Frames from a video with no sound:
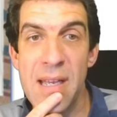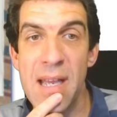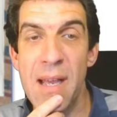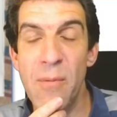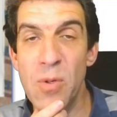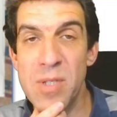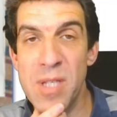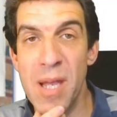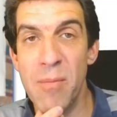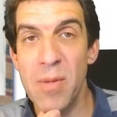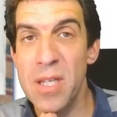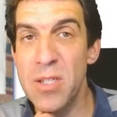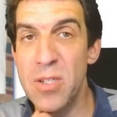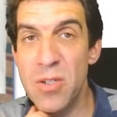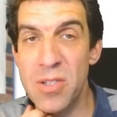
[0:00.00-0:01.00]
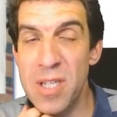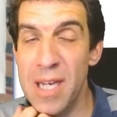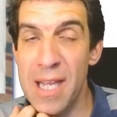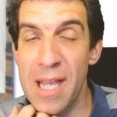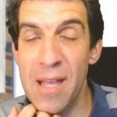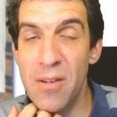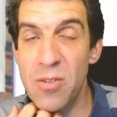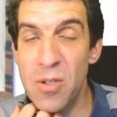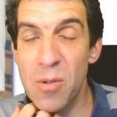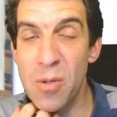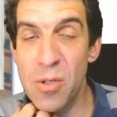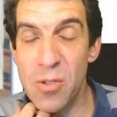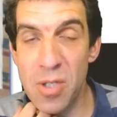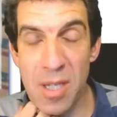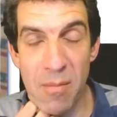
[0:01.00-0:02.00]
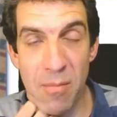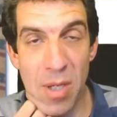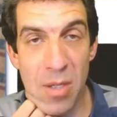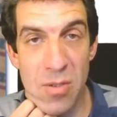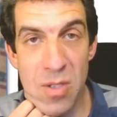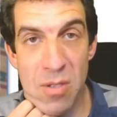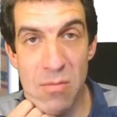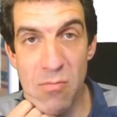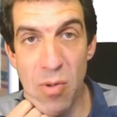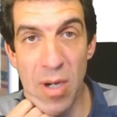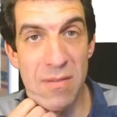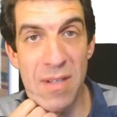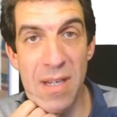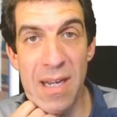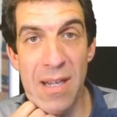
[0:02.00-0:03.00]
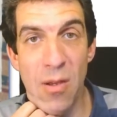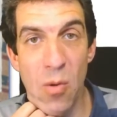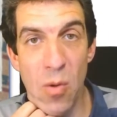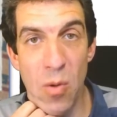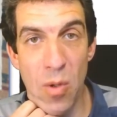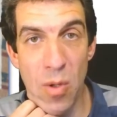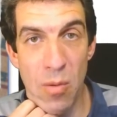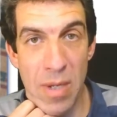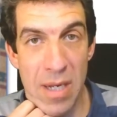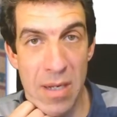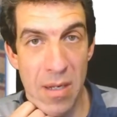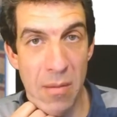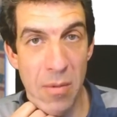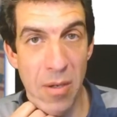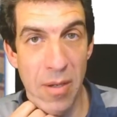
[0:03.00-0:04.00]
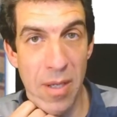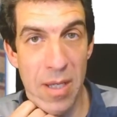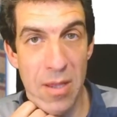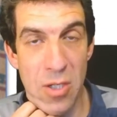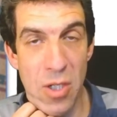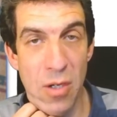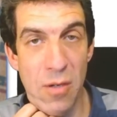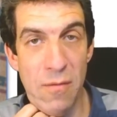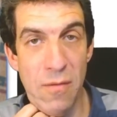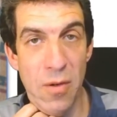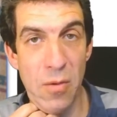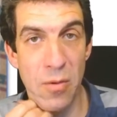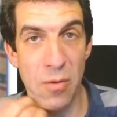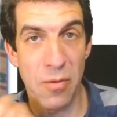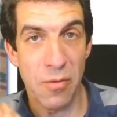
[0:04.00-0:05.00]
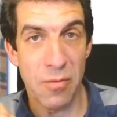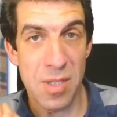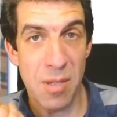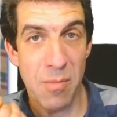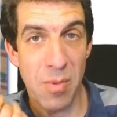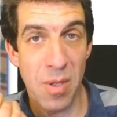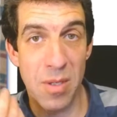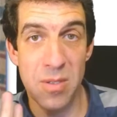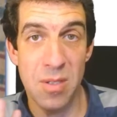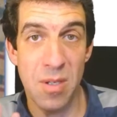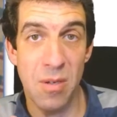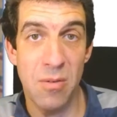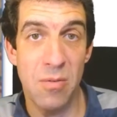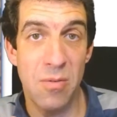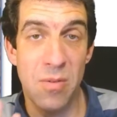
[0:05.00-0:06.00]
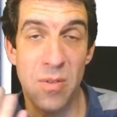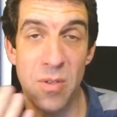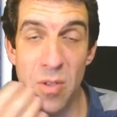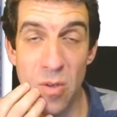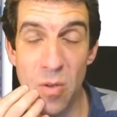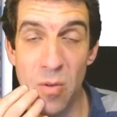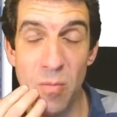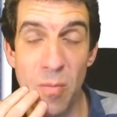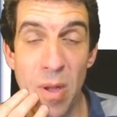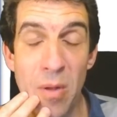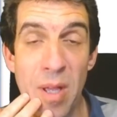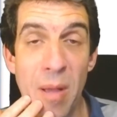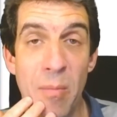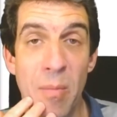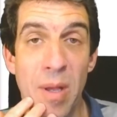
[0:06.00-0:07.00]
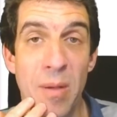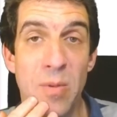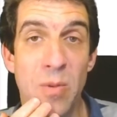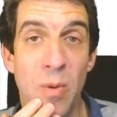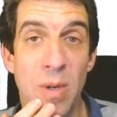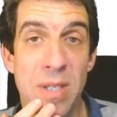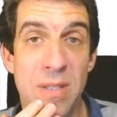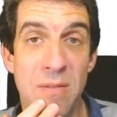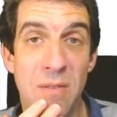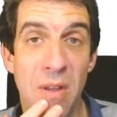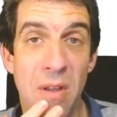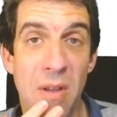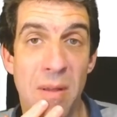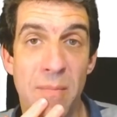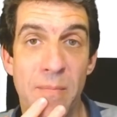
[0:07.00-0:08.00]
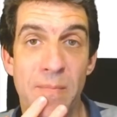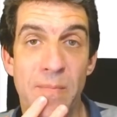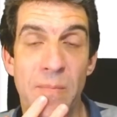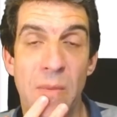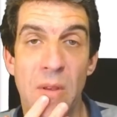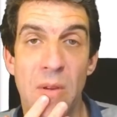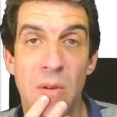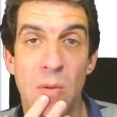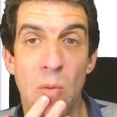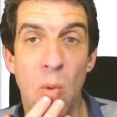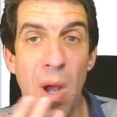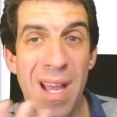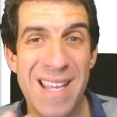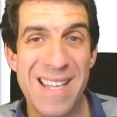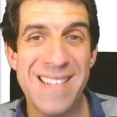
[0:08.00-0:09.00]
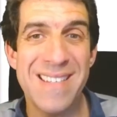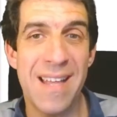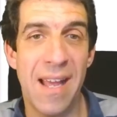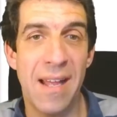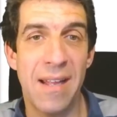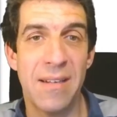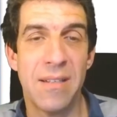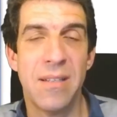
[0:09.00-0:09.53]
And what's happening is you're sending out 200 emails and practically all of them end up going in the junk folder of the recipient. So your mail campaign was a waste of time. Why is that?